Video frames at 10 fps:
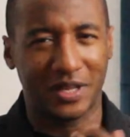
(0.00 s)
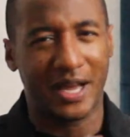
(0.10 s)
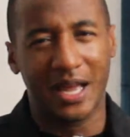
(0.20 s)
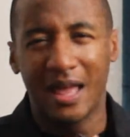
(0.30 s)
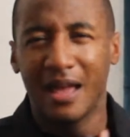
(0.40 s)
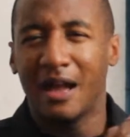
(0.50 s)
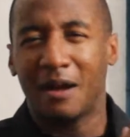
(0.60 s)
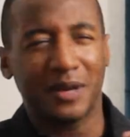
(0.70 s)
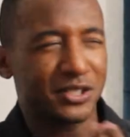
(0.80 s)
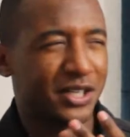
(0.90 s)
Like,
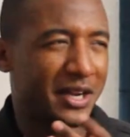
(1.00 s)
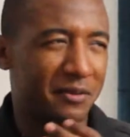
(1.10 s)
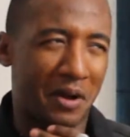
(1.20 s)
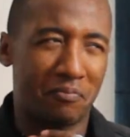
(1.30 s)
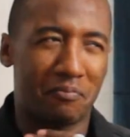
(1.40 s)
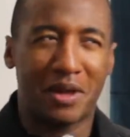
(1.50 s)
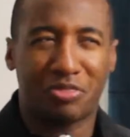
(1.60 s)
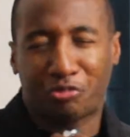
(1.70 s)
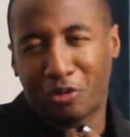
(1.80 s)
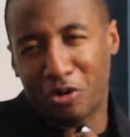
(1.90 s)
I'm not trying to get my
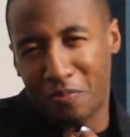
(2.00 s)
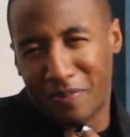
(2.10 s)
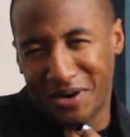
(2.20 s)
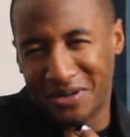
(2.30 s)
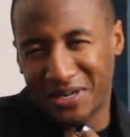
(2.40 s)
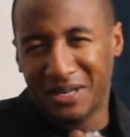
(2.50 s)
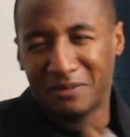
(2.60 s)
throat burning.